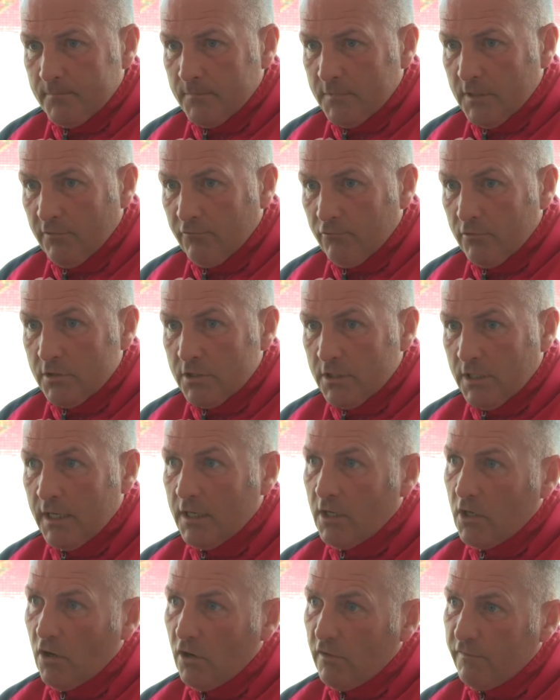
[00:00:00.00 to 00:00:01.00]
difference
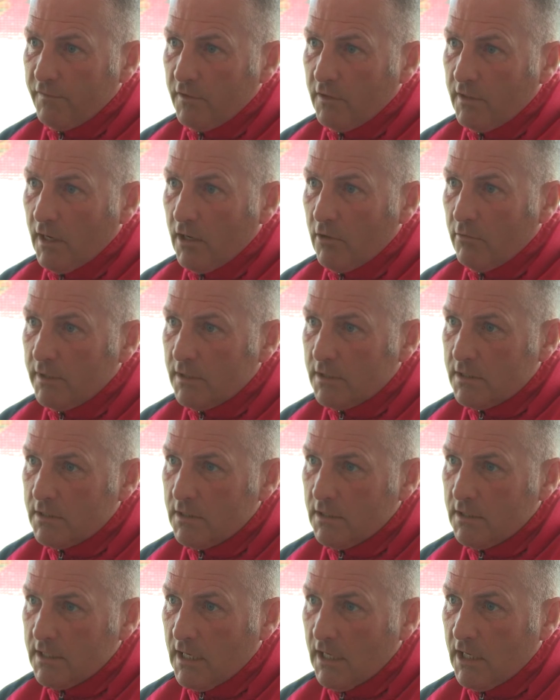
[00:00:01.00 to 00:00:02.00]
kickoff. You know,
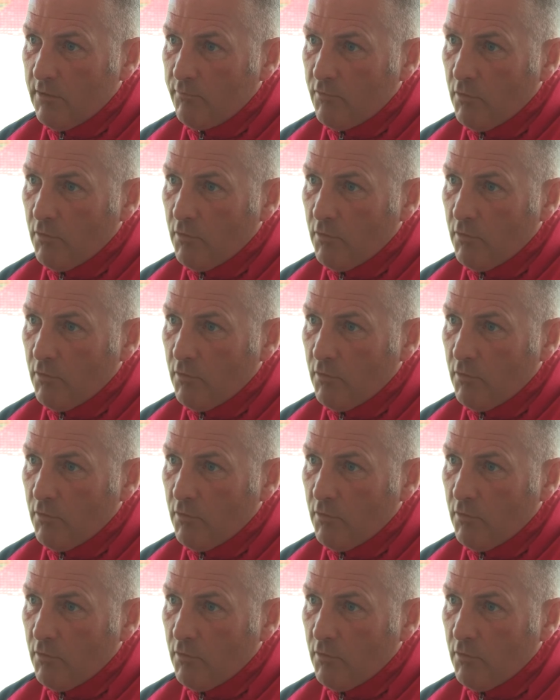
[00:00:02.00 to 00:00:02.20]
it's how you